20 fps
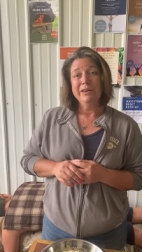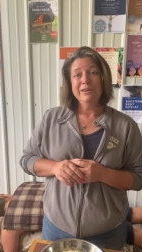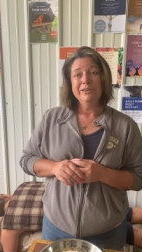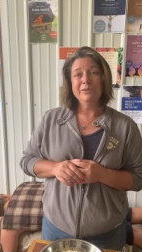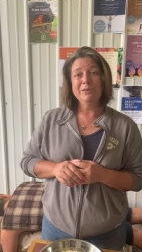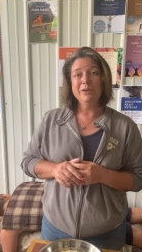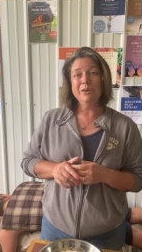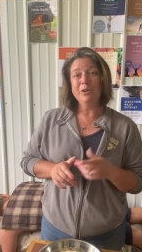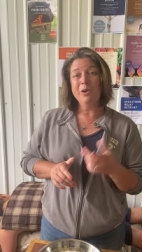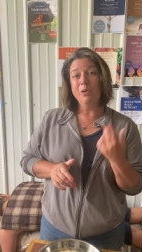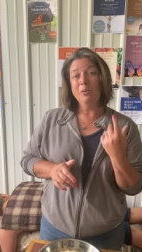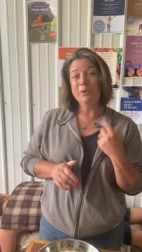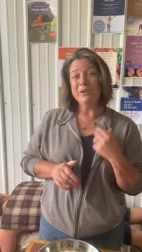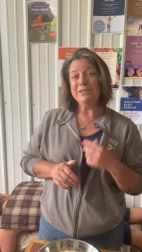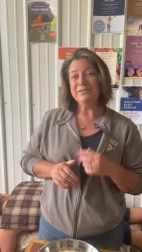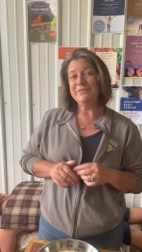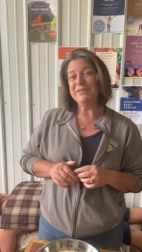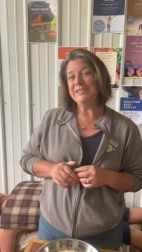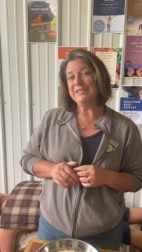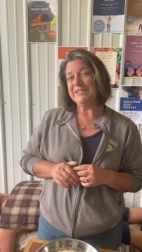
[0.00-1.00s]
You can
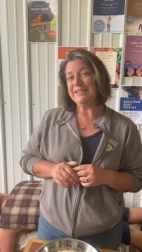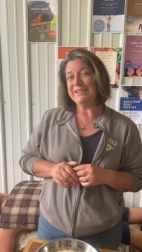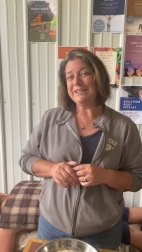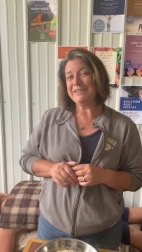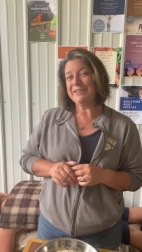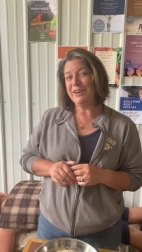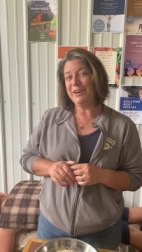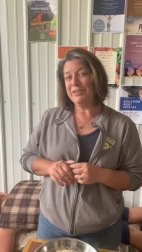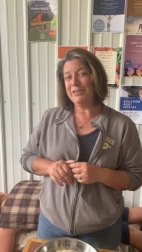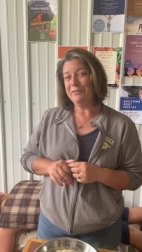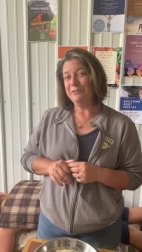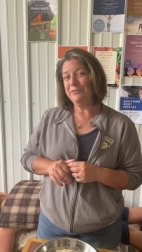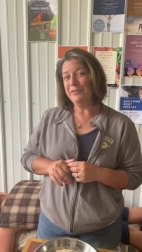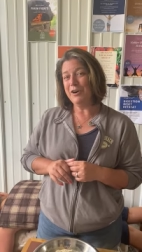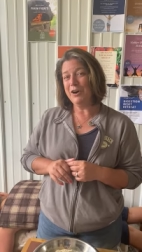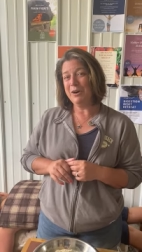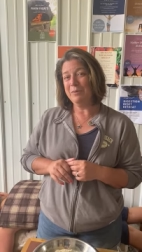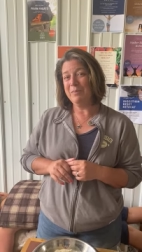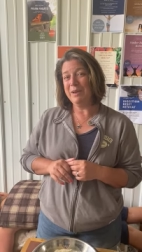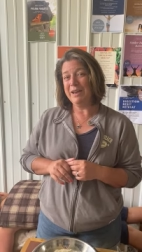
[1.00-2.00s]
always visit us on the
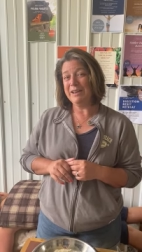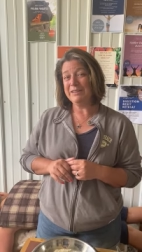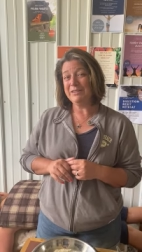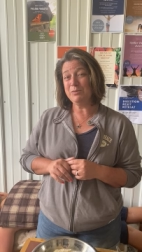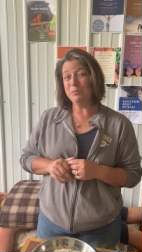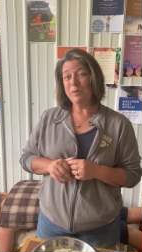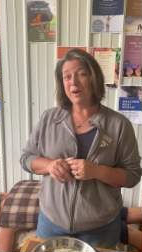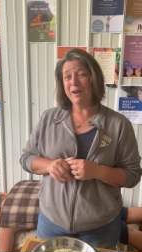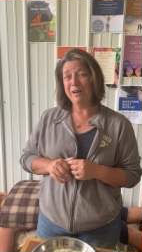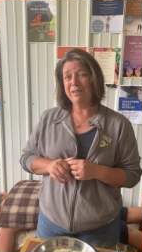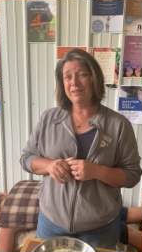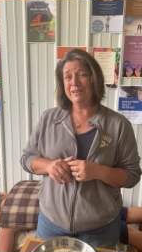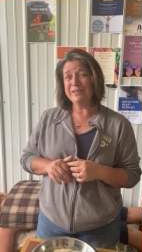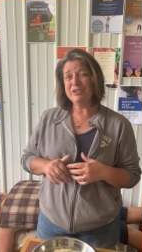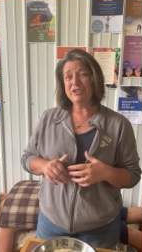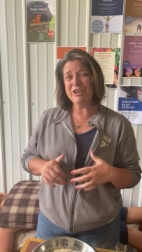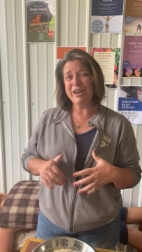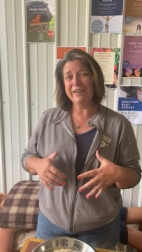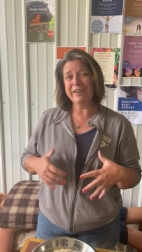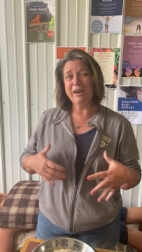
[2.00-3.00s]
farm as well
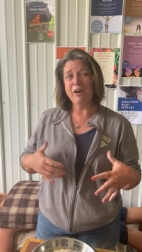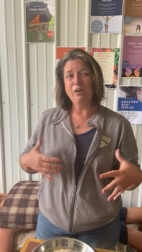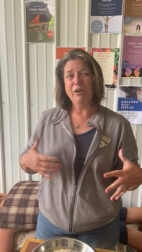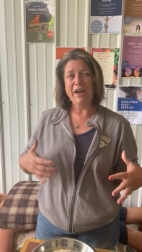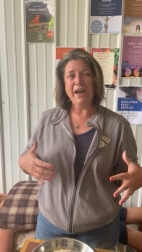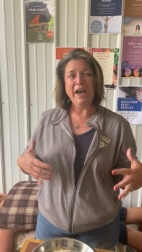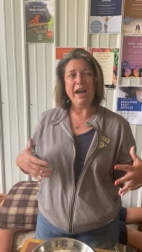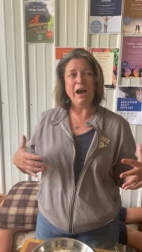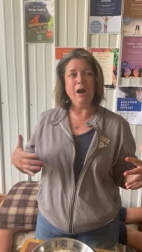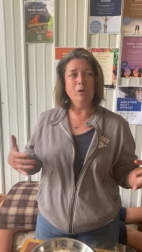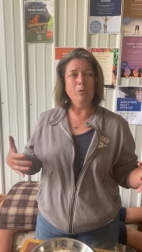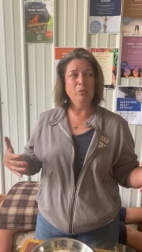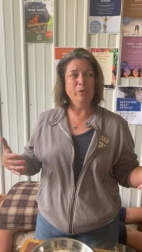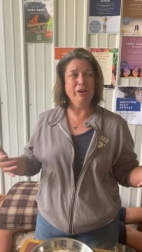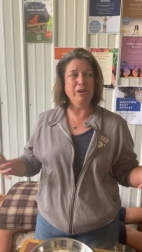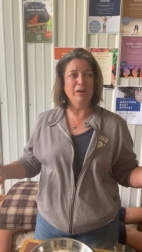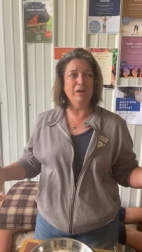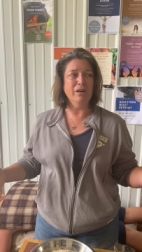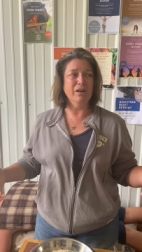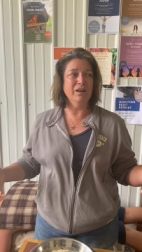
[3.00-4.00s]
and check out how
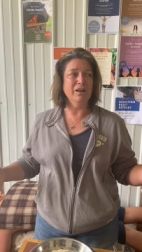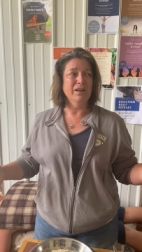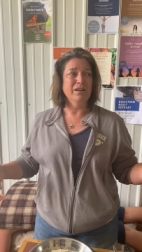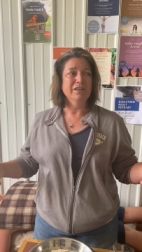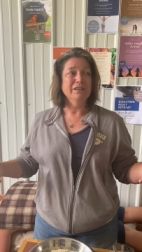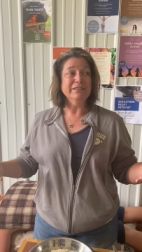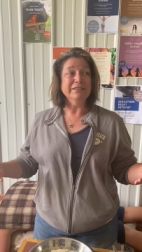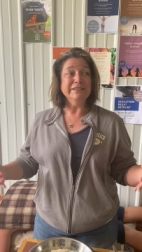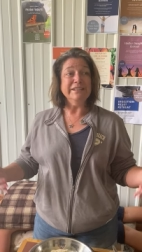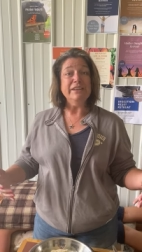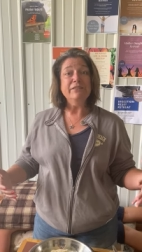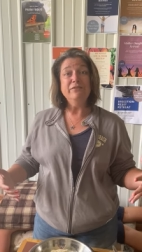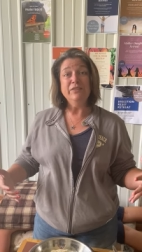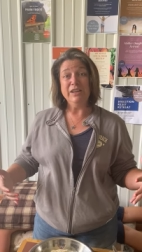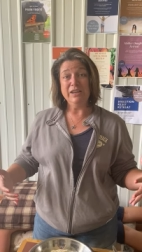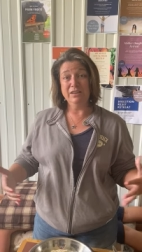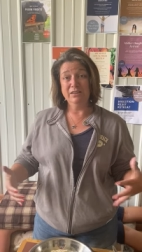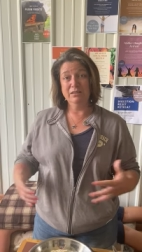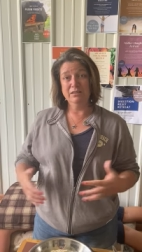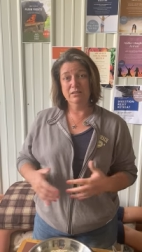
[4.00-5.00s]
we are
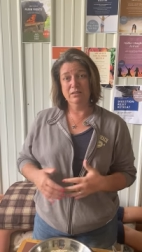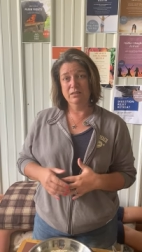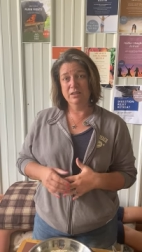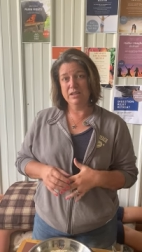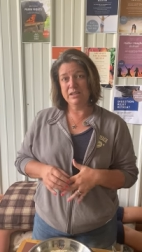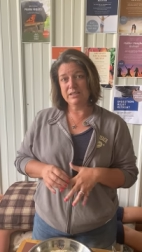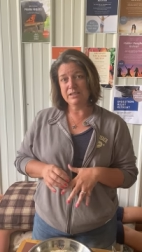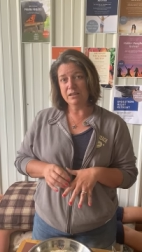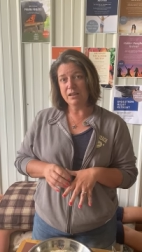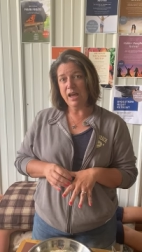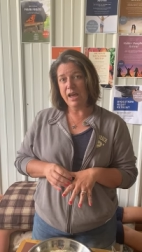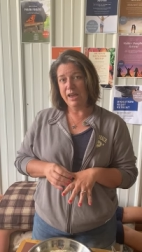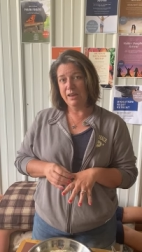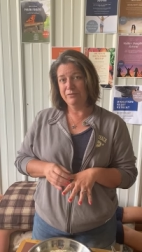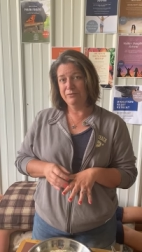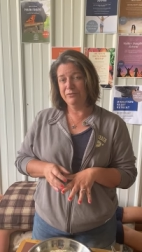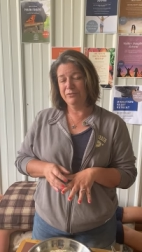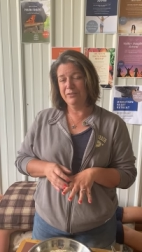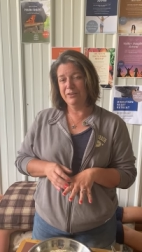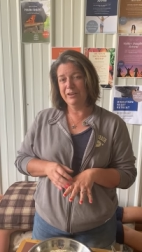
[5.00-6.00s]
living this
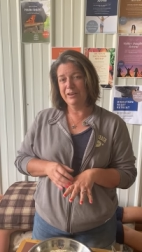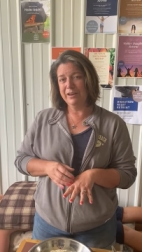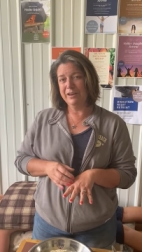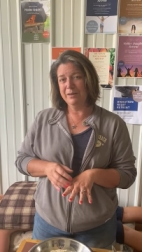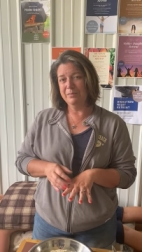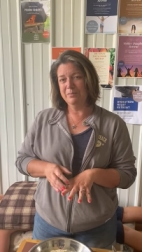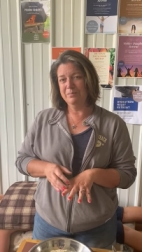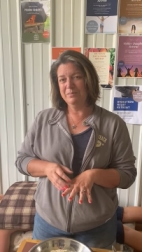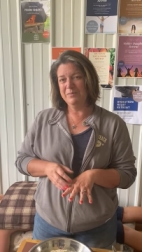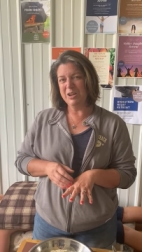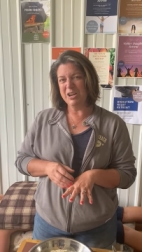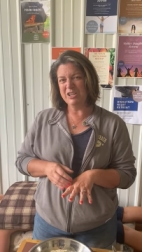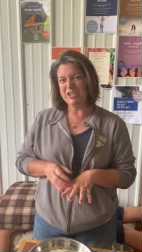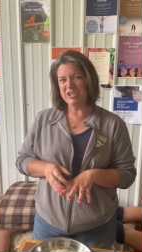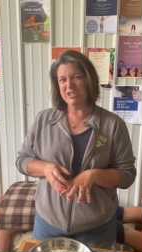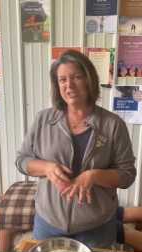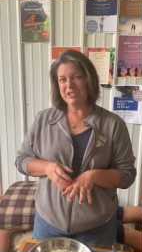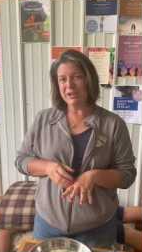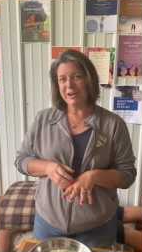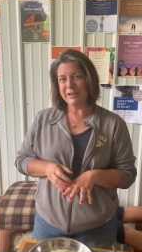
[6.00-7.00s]
life, um, not
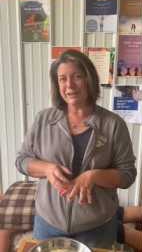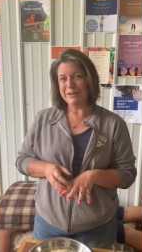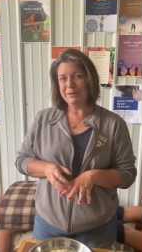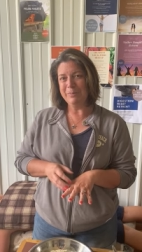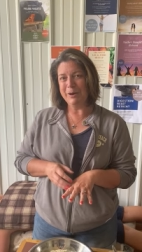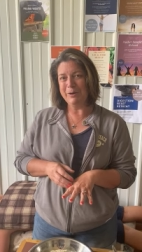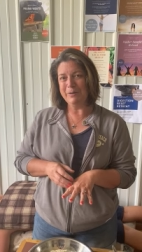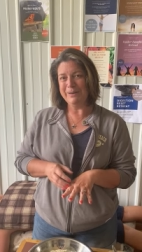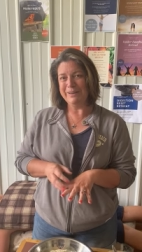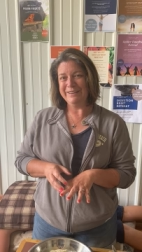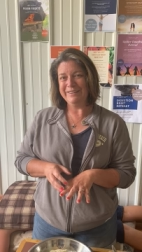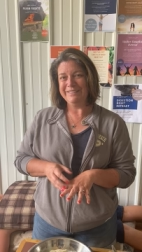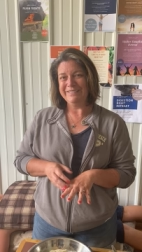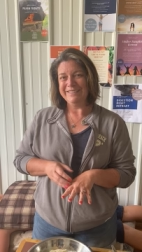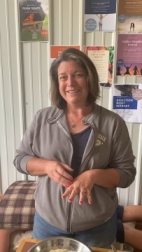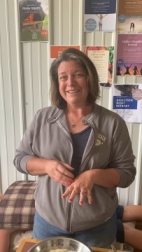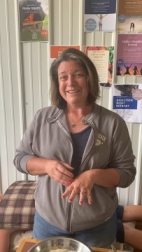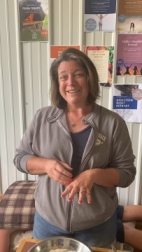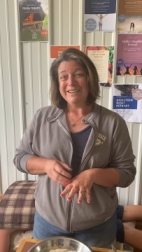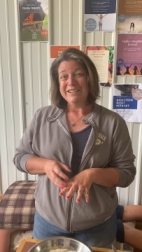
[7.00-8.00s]
just talking about it.
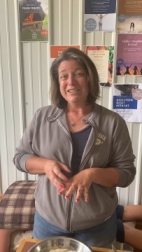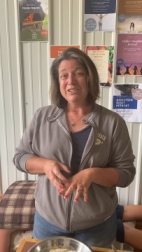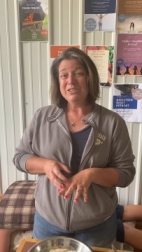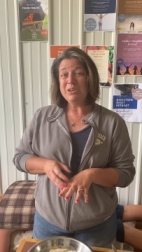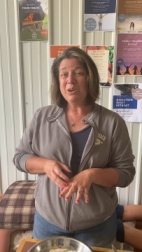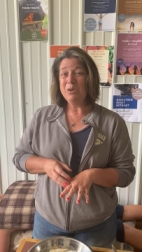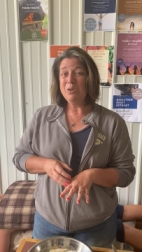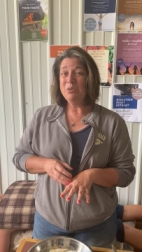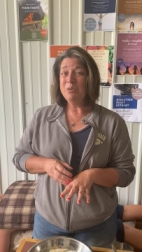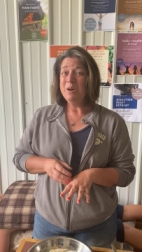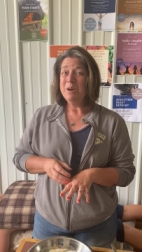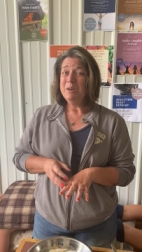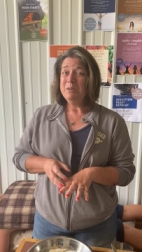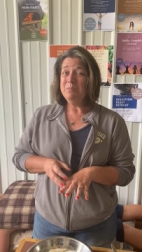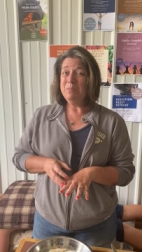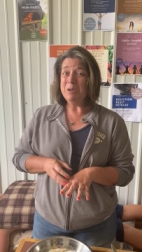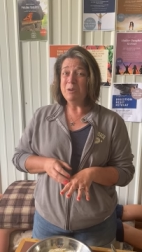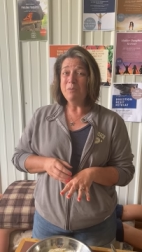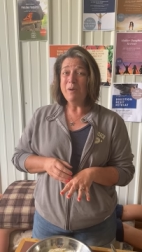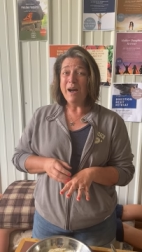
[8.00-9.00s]
So
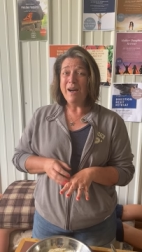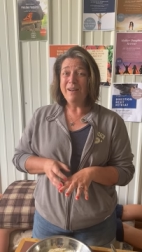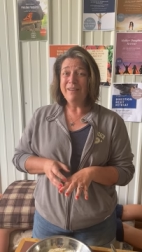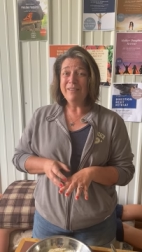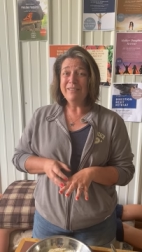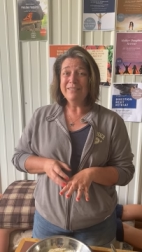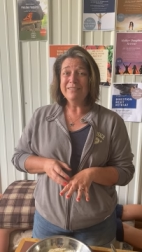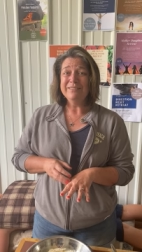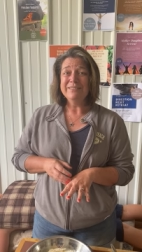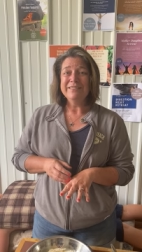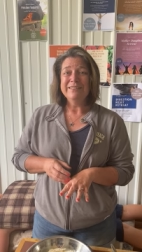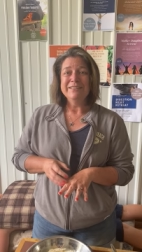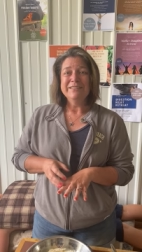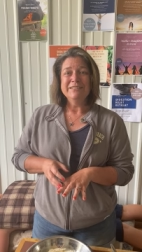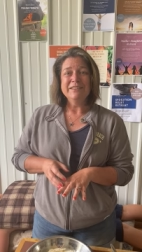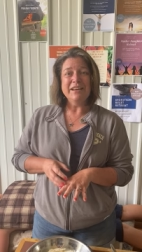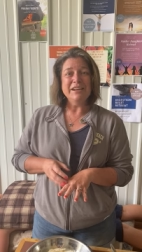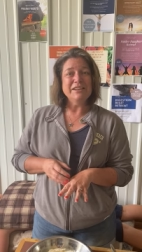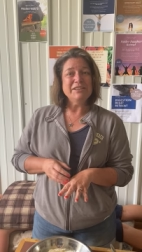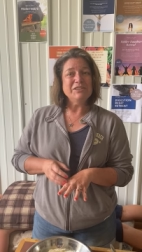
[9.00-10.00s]
be well.
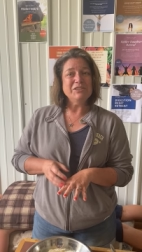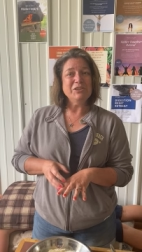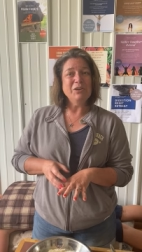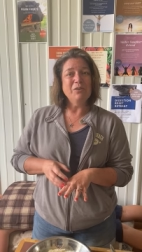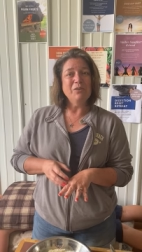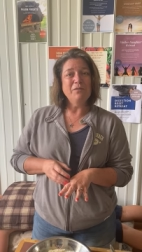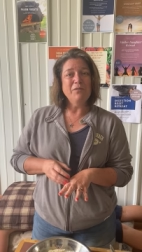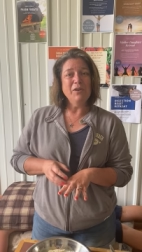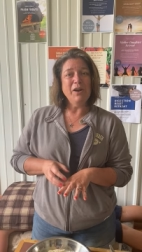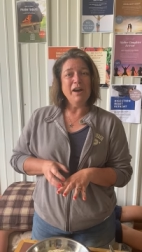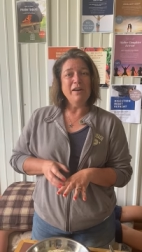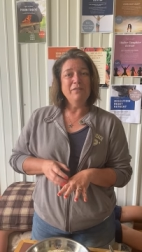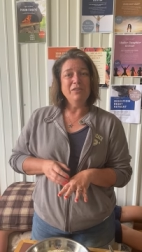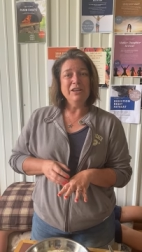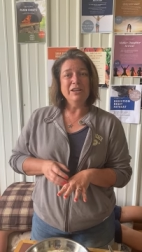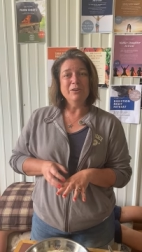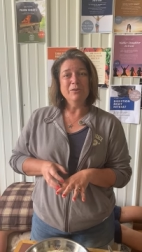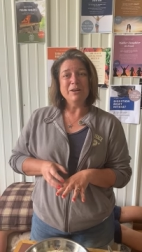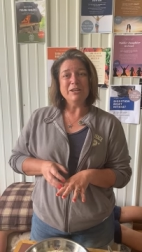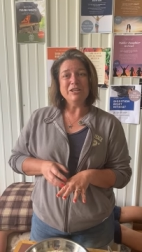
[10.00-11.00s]
Let us know if you have
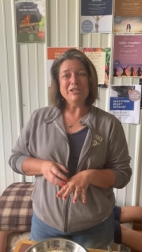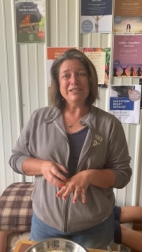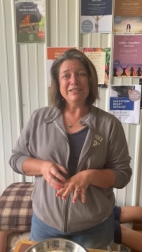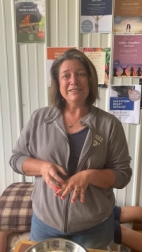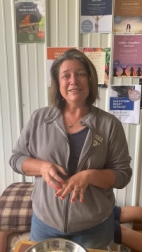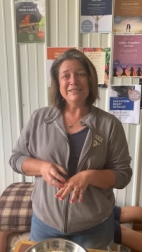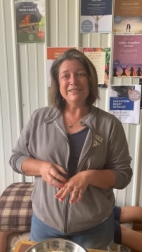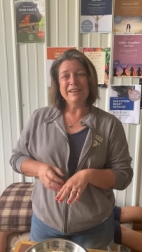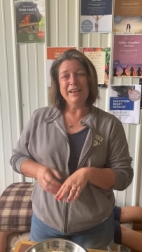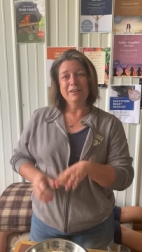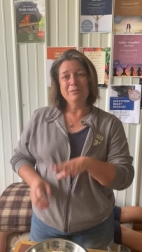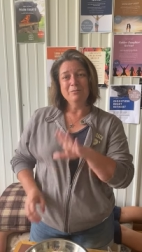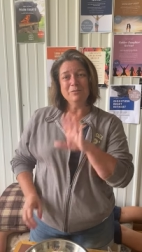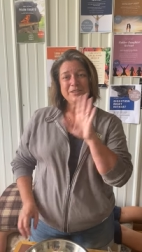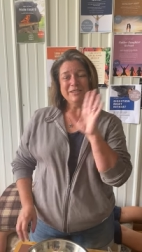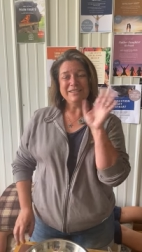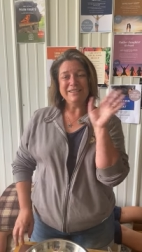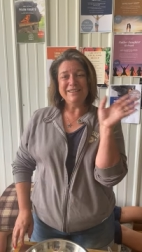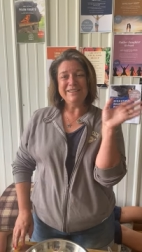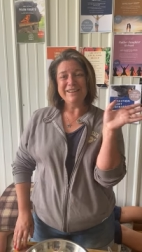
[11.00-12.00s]
any questions, and we'll
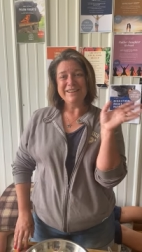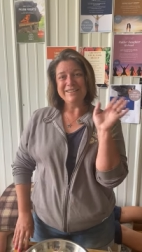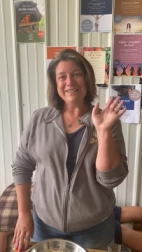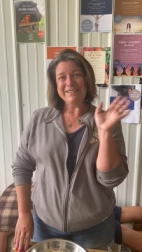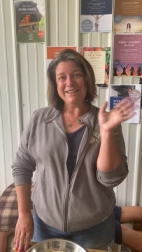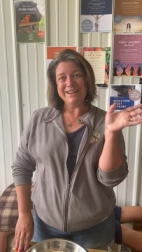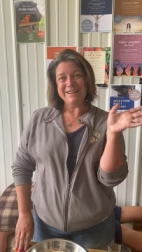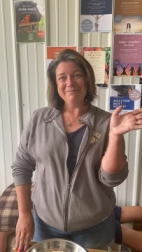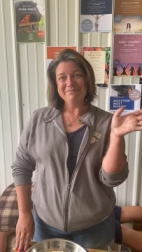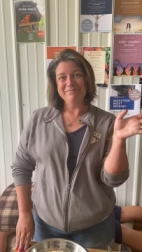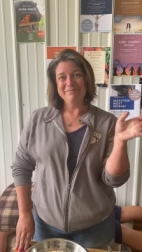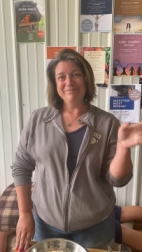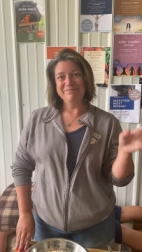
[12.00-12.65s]
see you next time.